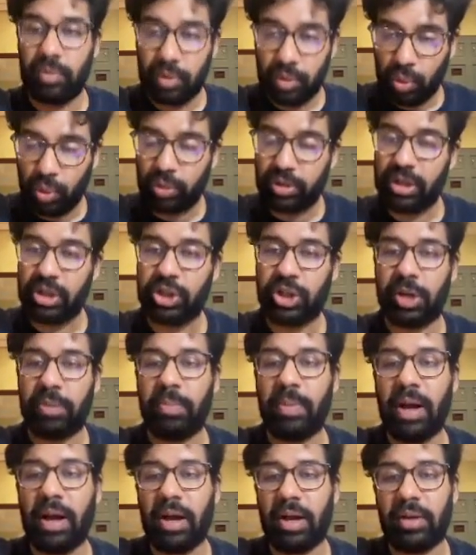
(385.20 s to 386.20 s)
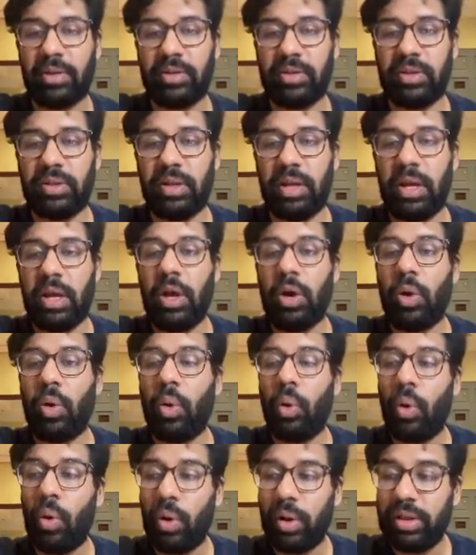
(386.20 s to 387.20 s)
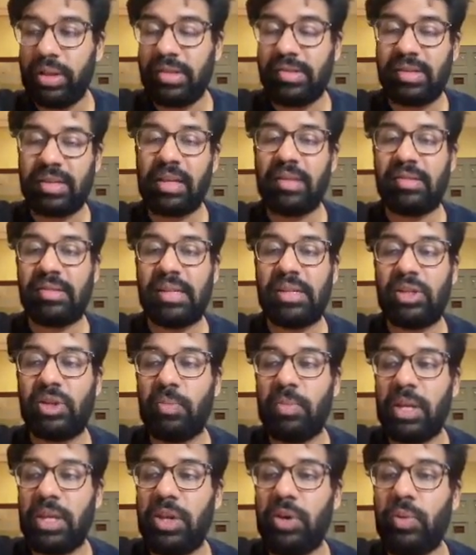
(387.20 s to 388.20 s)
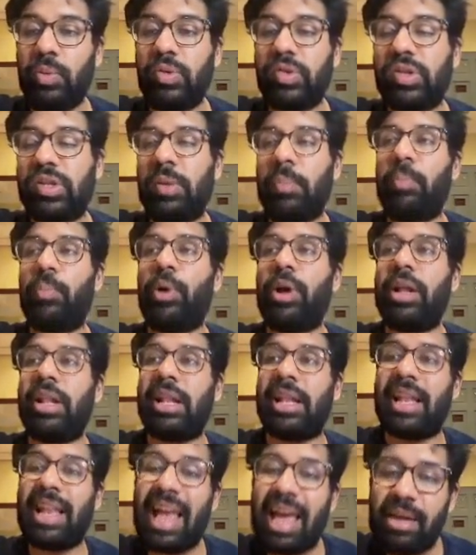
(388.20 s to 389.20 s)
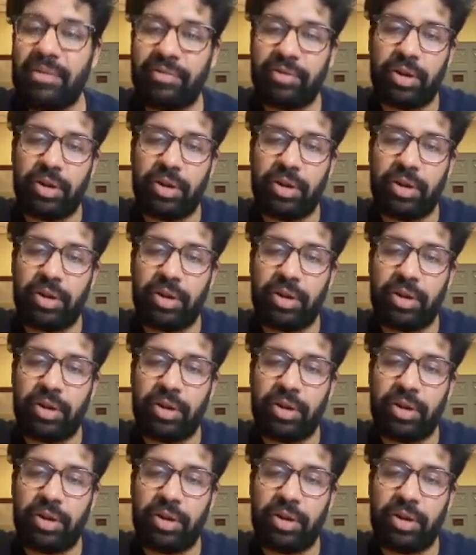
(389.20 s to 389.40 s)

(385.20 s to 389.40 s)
quotation marks. All these things need to be used to bring life